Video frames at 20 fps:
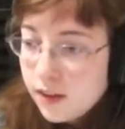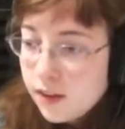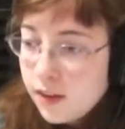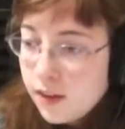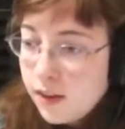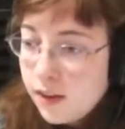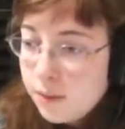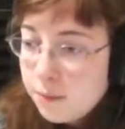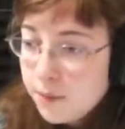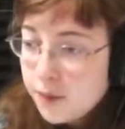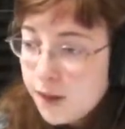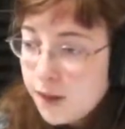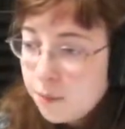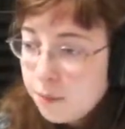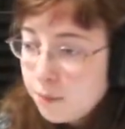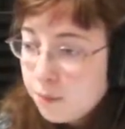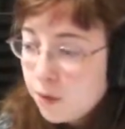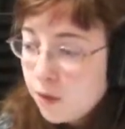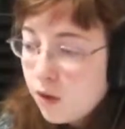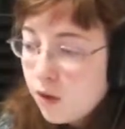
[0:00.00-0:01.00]
yep,
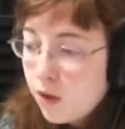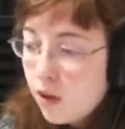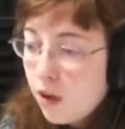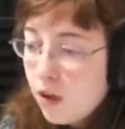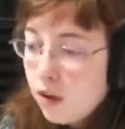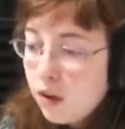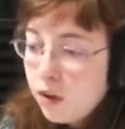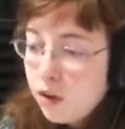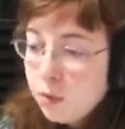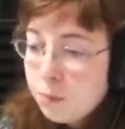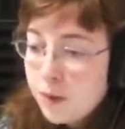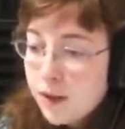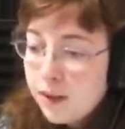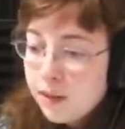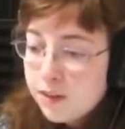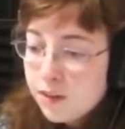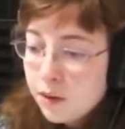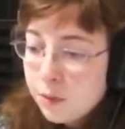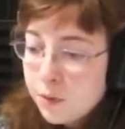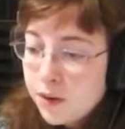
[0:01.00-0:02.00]
yep. All your
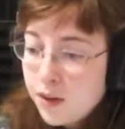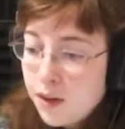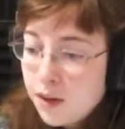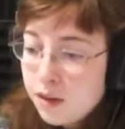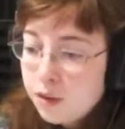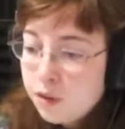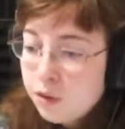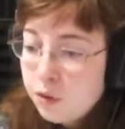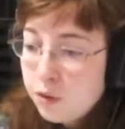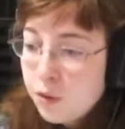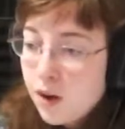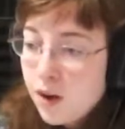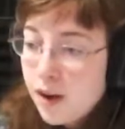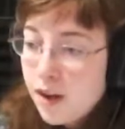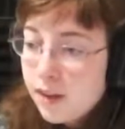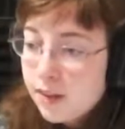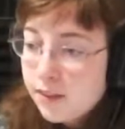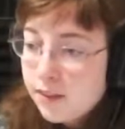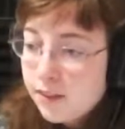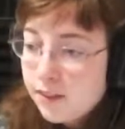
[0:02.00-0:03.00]
base are belong to
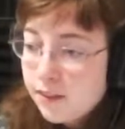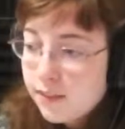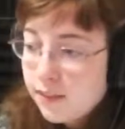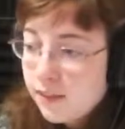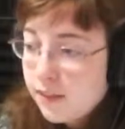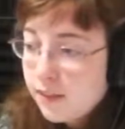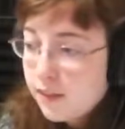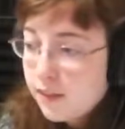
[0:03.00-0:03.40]
us.